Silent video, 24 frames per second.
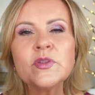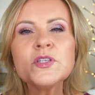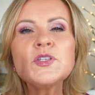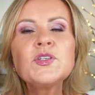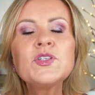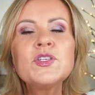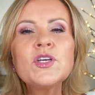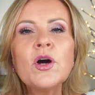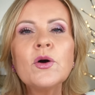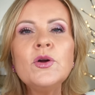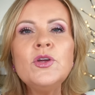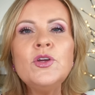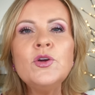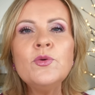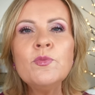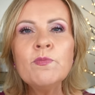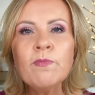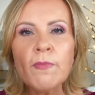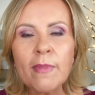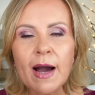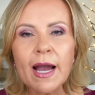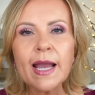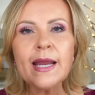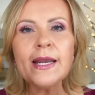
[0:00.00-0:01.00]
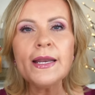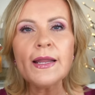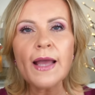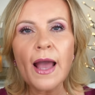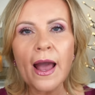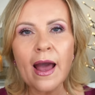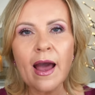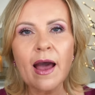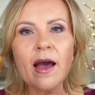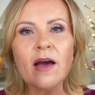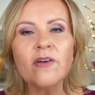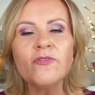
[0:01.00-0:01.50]
So you might
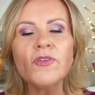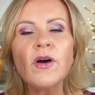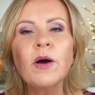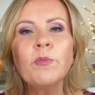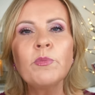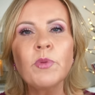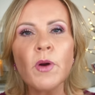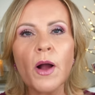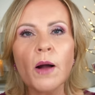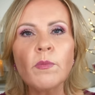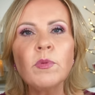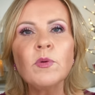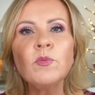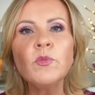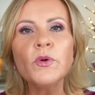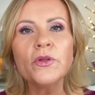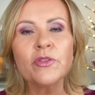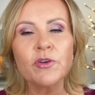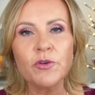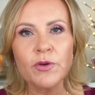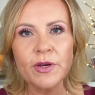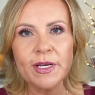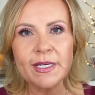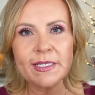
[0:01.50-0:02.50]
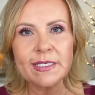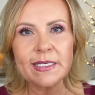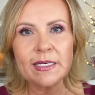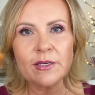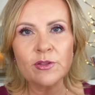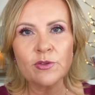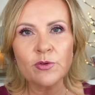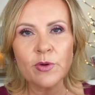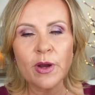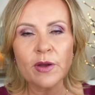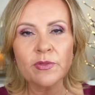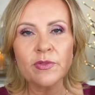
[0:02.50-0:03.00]
have a problem with
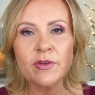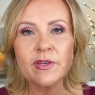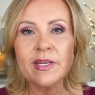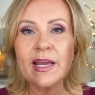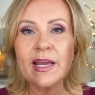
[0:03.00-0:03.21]
creasing throughout the